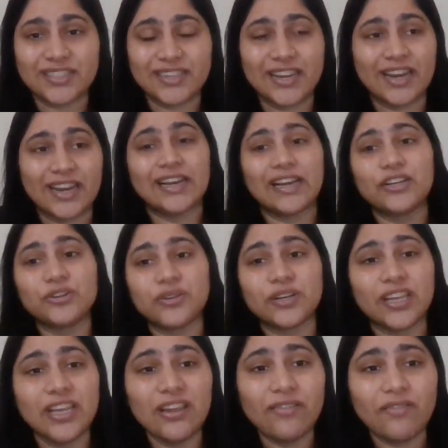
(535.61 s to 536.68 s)
getting late to
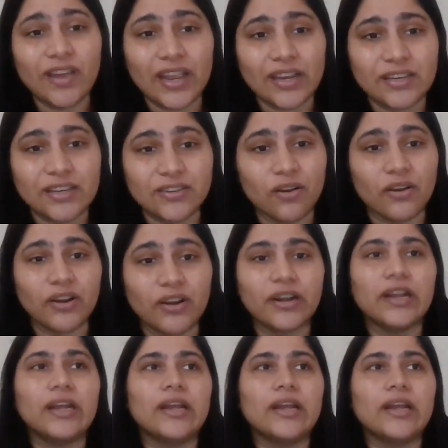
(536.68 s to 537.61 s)
an event, or